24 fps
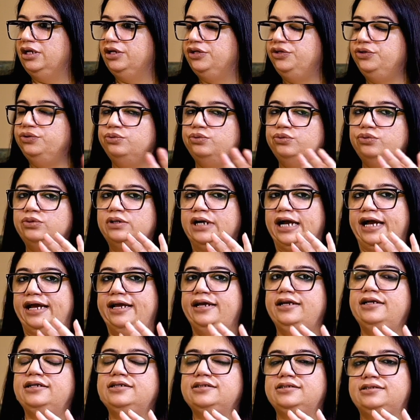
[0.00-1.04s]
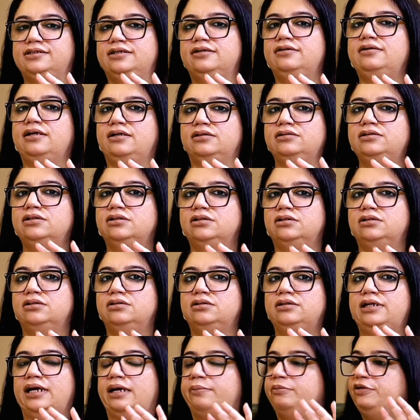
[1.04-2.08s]
You guys, the
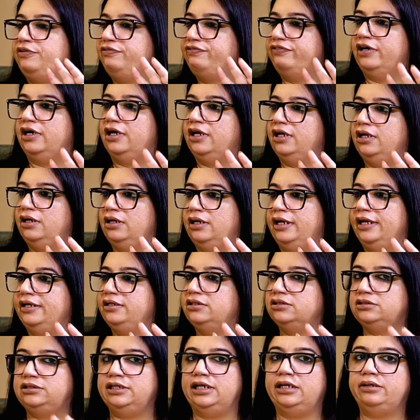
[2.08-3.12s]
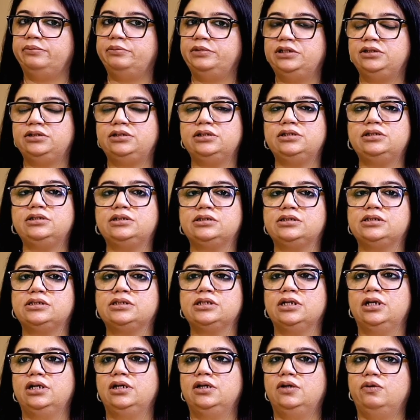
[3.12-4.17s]
RamiiPhy Entertainment is
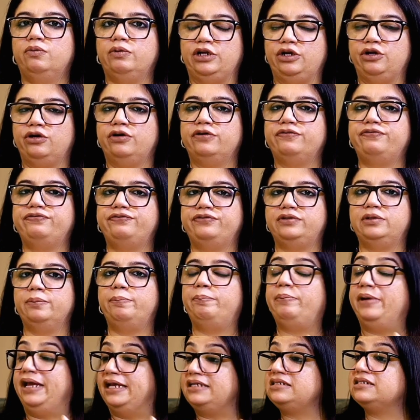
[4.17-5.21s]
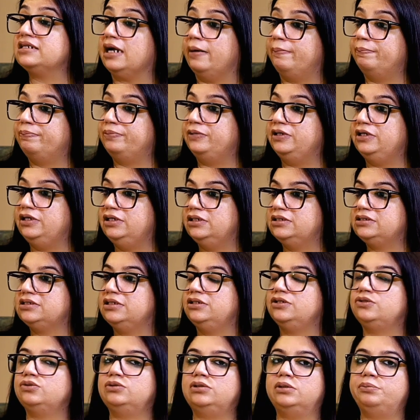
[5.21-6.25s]
one of the best companies
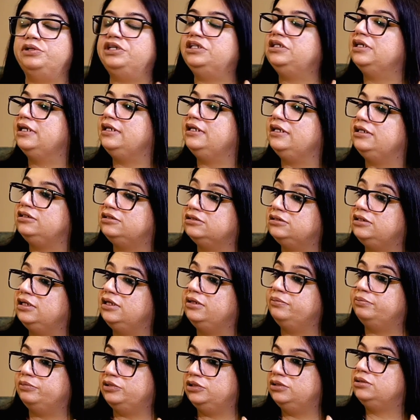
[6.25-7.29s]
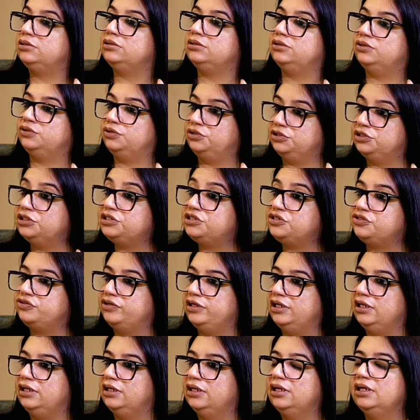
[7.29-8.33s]
into the media and entertainment
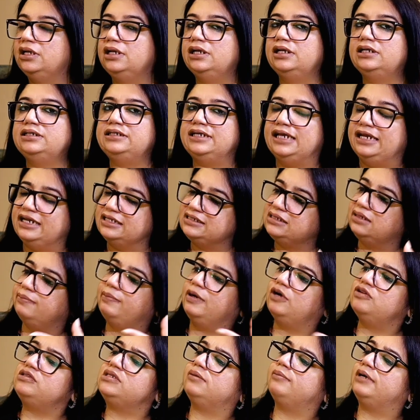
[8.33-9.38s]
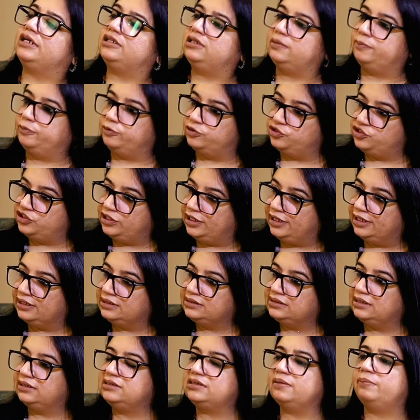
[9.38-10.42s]
industry. Tell us about some other
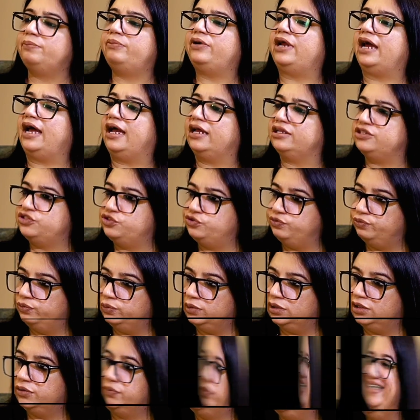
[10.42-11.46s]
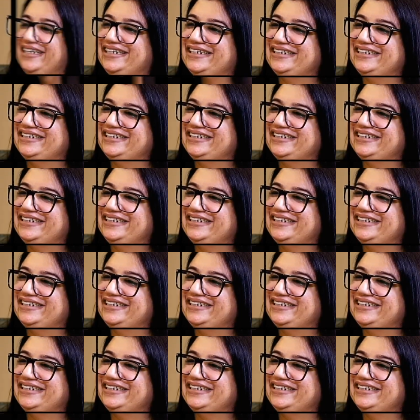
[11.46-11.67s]
projects and some brands you work with.